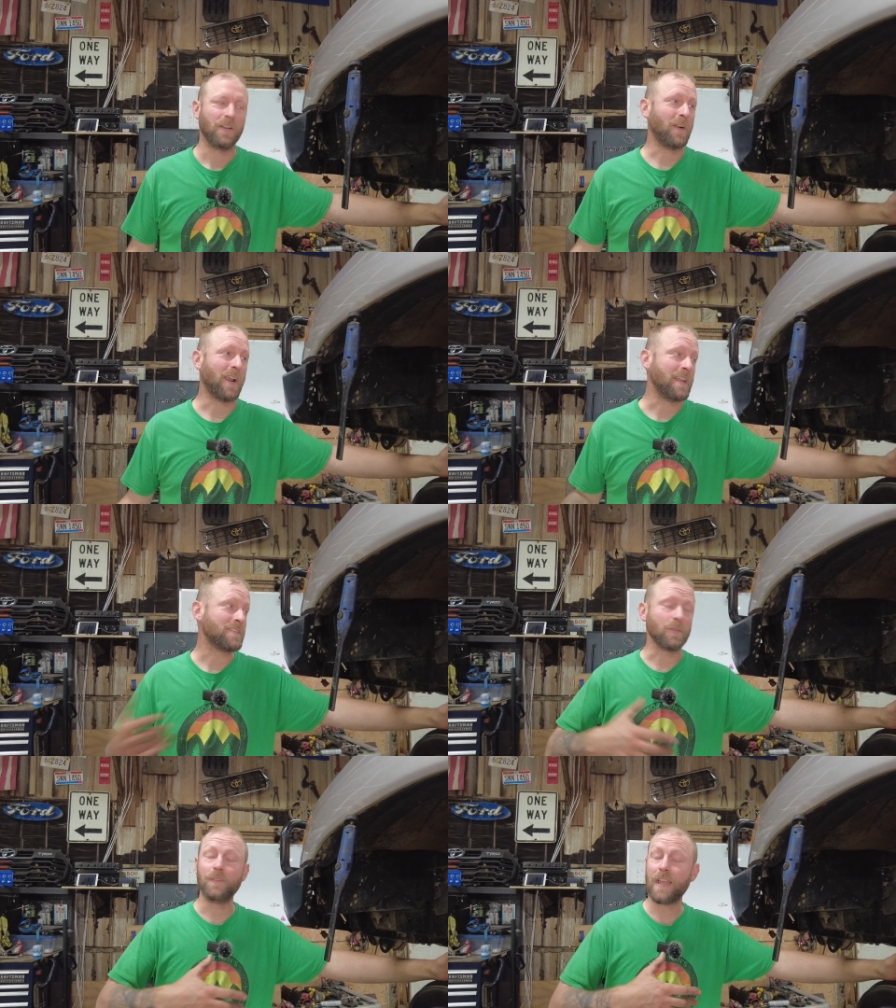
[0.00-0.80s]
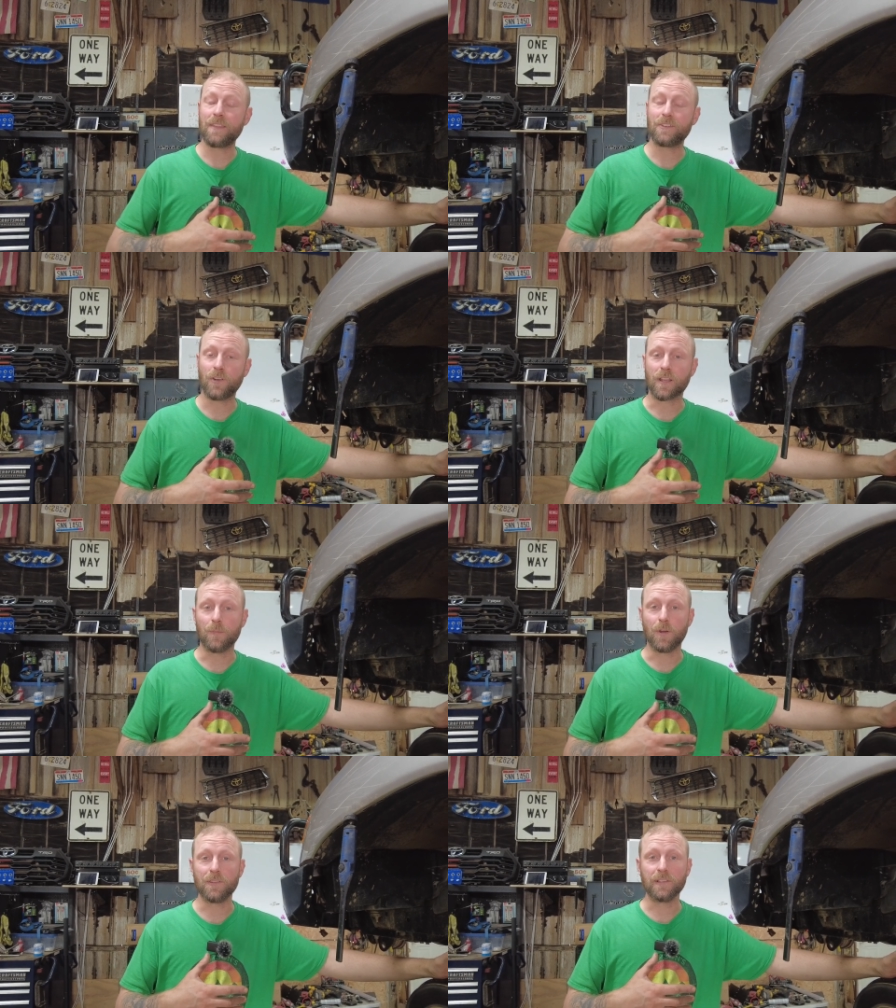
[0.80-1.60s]
All right, so we've got the
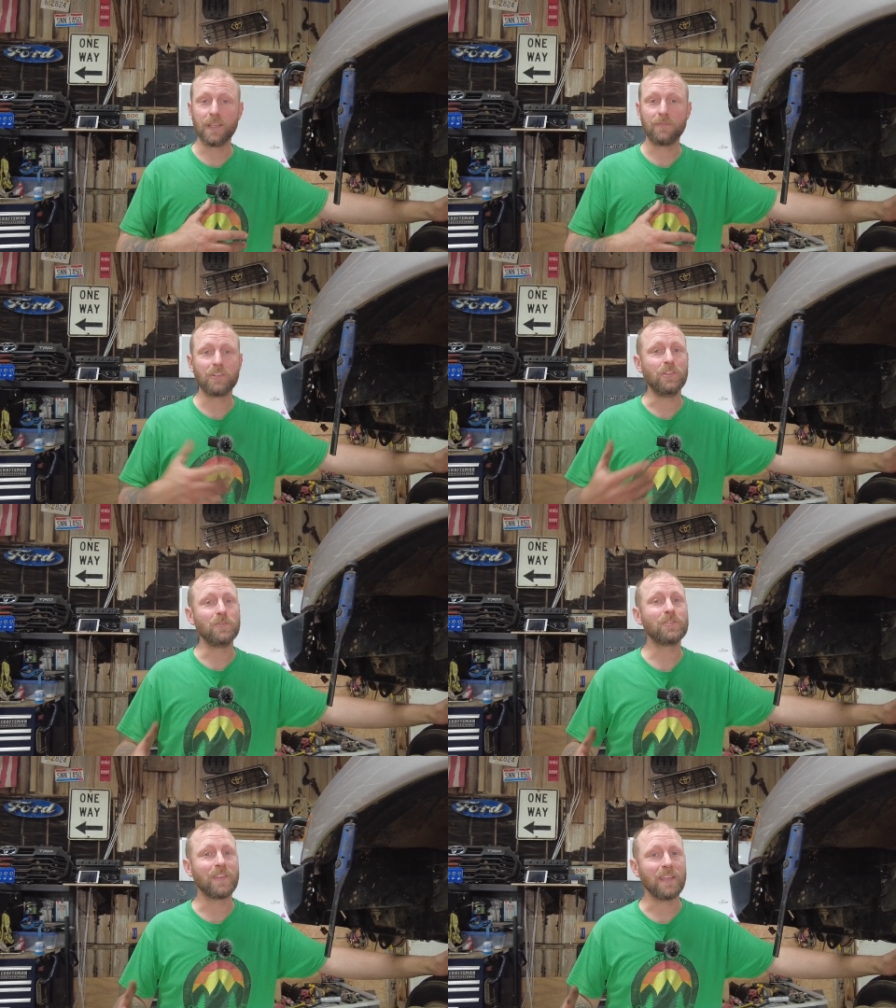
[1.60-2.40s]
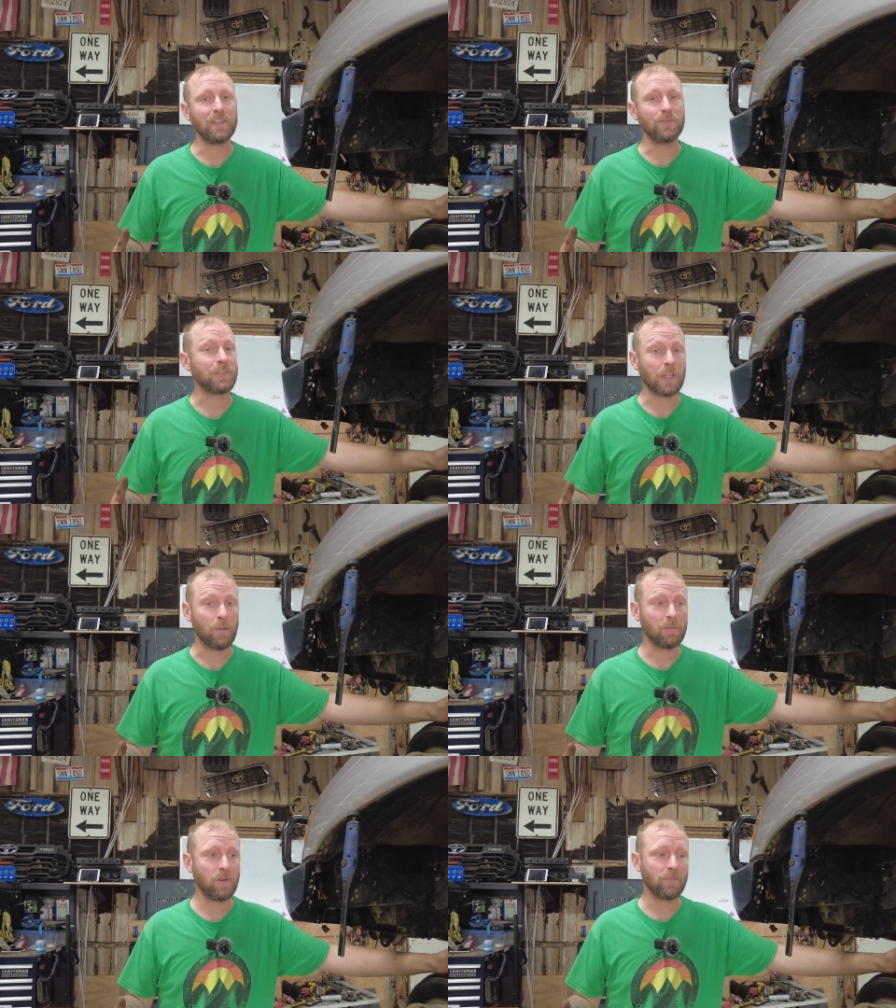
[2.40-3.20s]
truck up on the lift. Huge thank you to
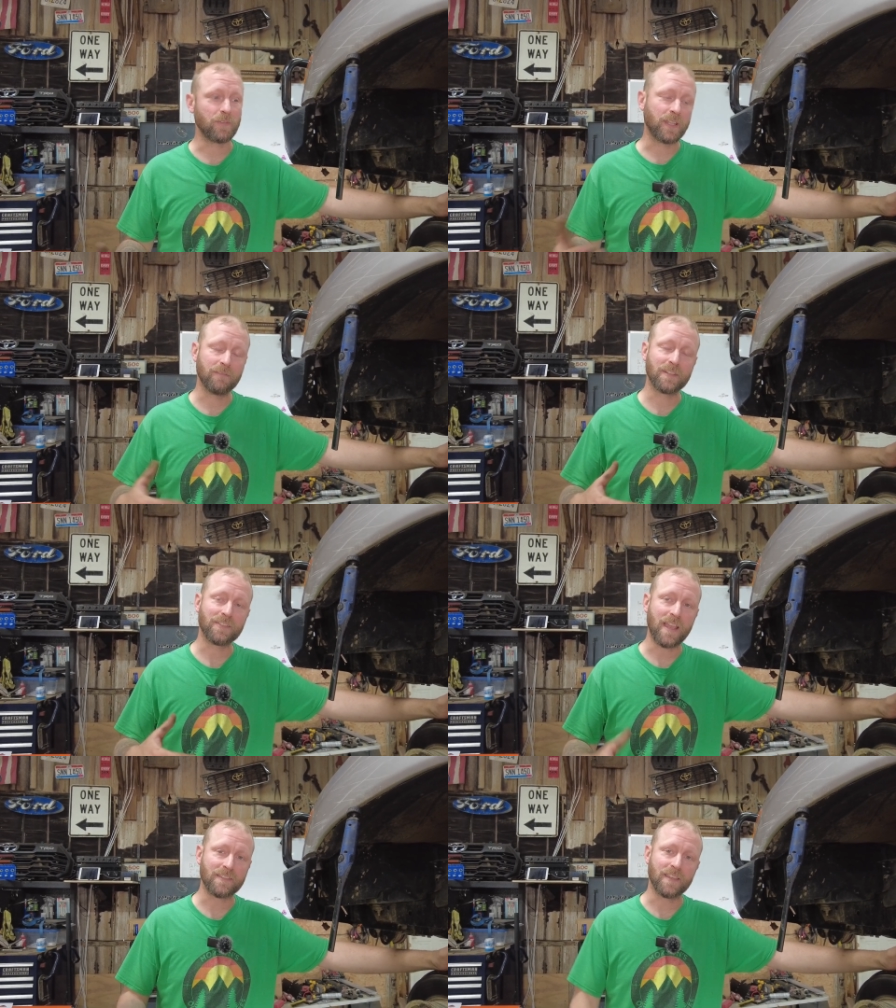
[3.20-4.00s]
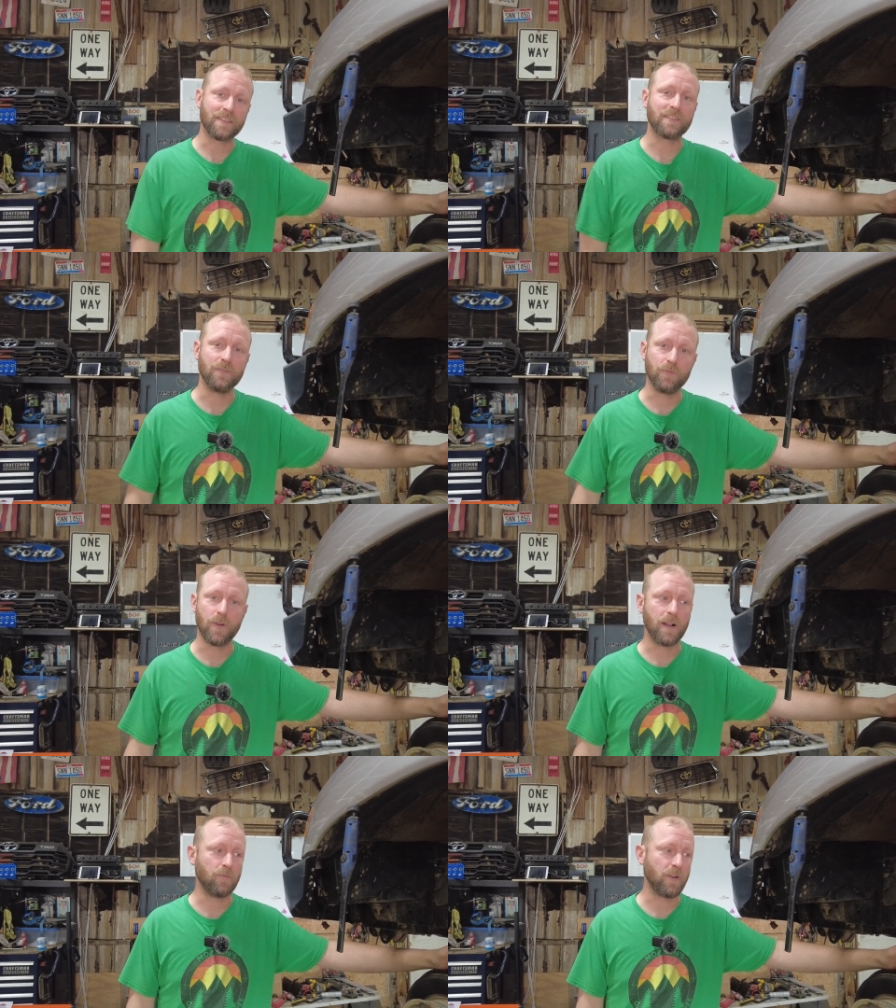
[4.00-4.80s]
Commonwealth for giving us access
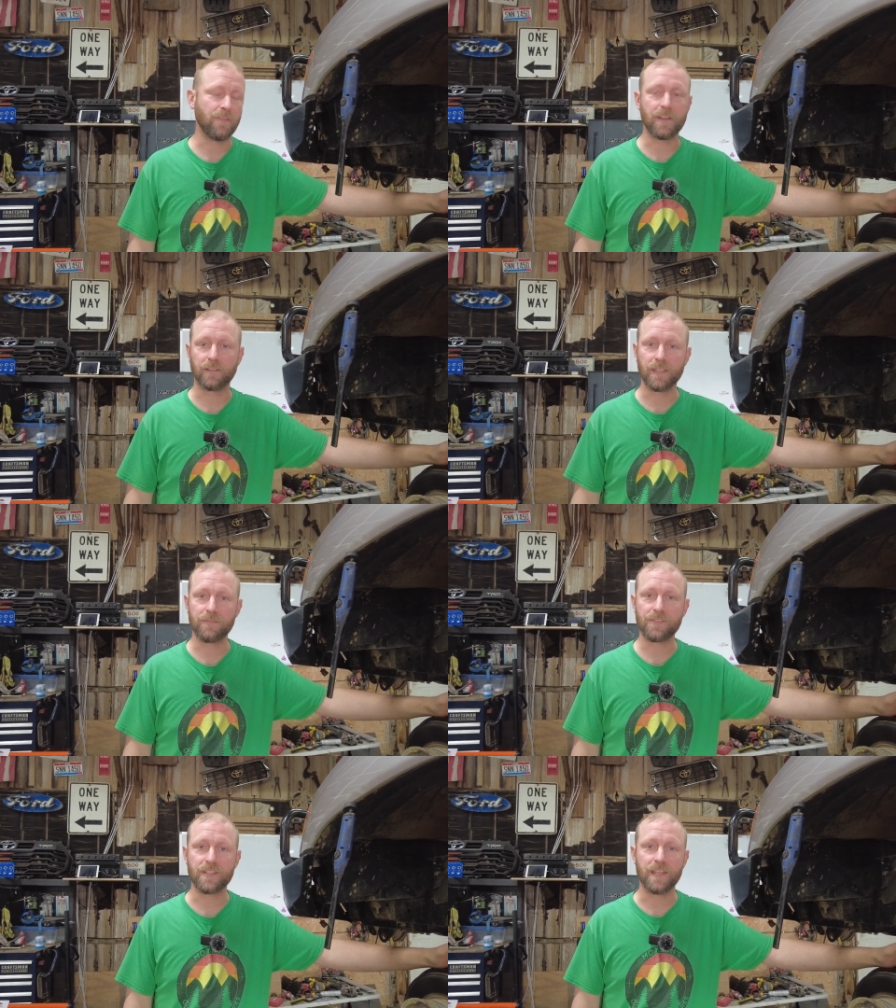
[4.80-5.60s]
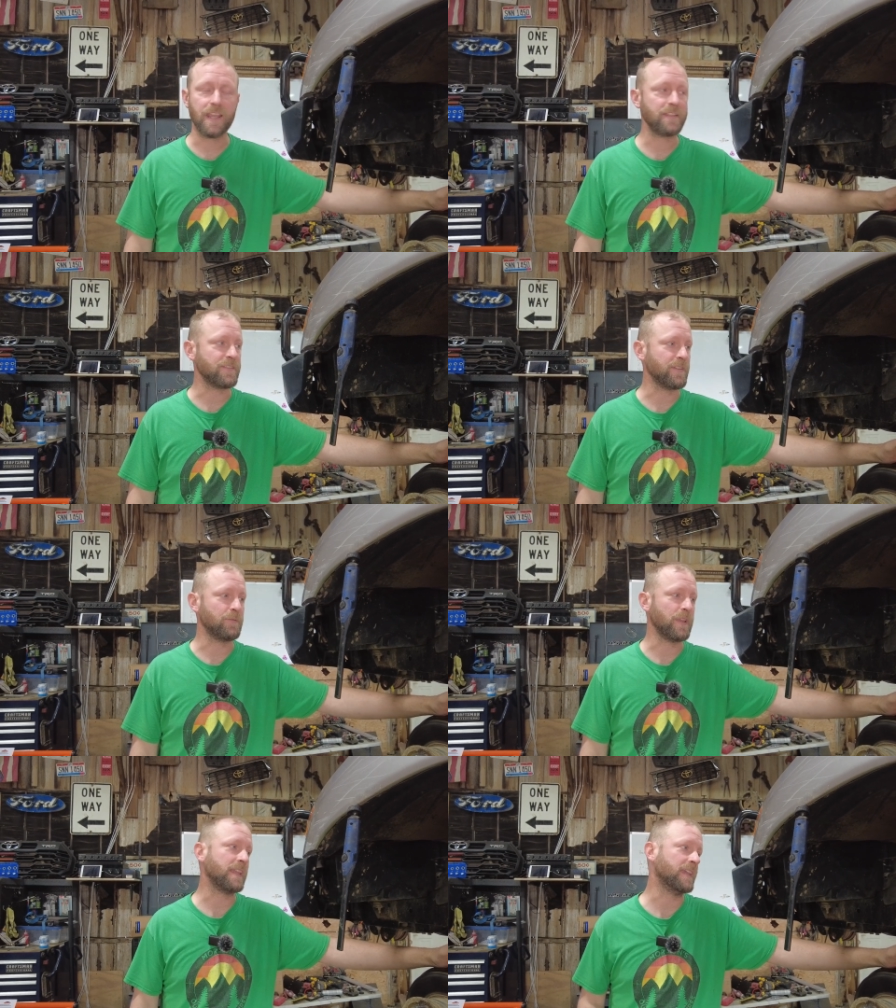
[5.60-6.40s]
to uh, one of their lifts today so
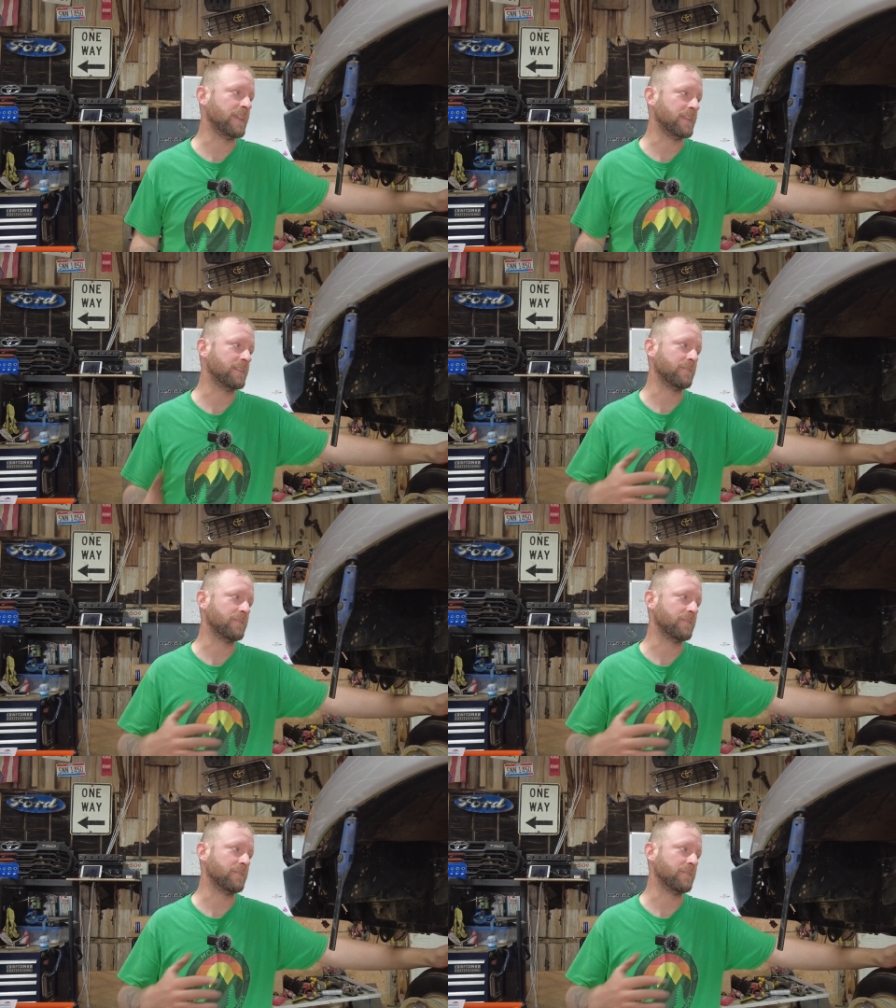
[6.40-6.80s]
that we can